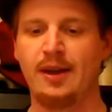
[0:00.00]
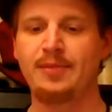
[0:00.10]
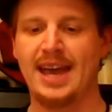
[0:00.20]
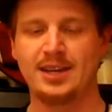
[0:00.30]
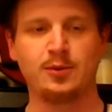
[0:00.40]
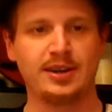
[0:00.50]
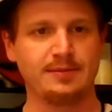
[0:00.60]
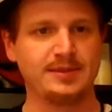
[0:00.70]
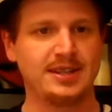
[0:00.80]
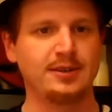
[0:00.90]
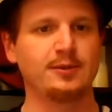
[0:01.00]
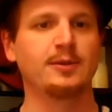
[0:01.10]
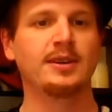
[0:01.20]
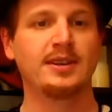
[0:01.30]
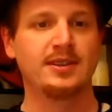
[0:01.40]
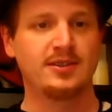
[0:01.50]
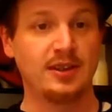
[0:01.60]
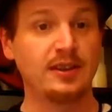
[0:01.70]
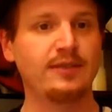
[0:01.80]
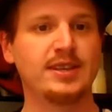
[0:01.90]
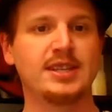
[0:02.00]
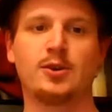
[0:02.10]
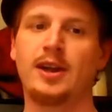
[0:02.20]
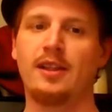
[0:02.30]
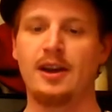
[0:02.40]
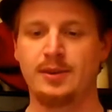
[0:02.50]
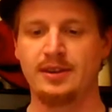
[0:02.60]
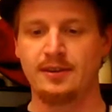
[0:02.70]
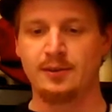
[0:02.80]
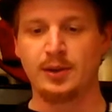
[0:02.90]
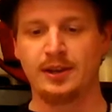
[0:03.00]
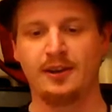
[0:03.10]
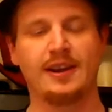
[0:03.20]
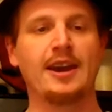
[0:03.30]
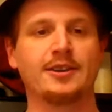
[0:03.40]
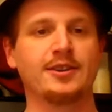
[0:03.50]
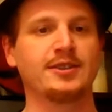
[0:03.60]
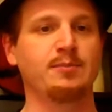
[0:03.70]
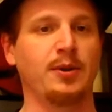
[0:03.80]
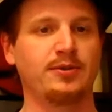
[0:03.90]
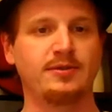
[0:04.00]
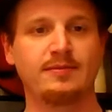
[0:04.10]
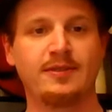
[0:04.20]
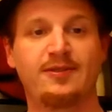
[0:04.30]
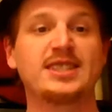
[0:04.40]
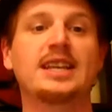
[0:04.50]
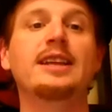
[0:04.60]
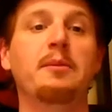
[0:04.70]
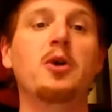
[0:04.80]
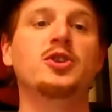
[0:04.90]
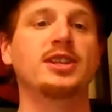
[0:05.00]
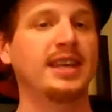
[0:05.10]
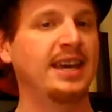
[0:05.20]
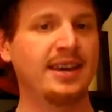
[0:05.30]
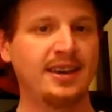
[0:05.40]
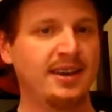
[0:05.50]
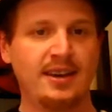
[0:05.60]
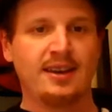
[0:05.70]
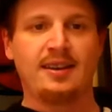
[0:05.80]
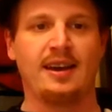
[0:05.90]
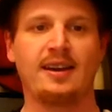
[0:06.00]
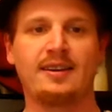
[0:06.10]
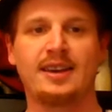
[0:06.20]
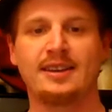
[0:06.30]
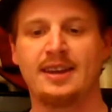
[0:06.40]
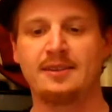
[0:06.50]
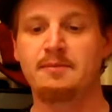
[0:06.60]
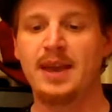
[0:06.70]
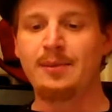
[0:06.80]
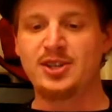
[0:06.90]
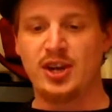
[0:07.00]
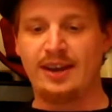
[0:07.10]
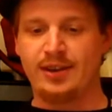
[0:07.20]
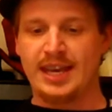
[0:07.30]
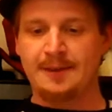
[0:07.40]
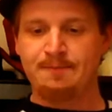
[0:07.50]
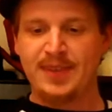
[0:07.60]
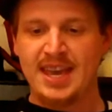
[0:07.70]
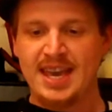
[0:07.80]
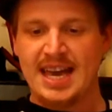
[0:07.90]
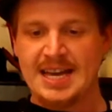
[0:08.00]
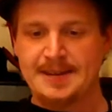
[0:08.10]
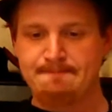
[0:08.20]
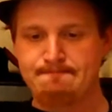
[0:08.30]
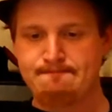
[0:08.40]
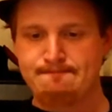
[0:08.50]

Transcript: from that. You want them to to live the story along with your your characters, both physically, emotionally, uh, in in image and everything. Um,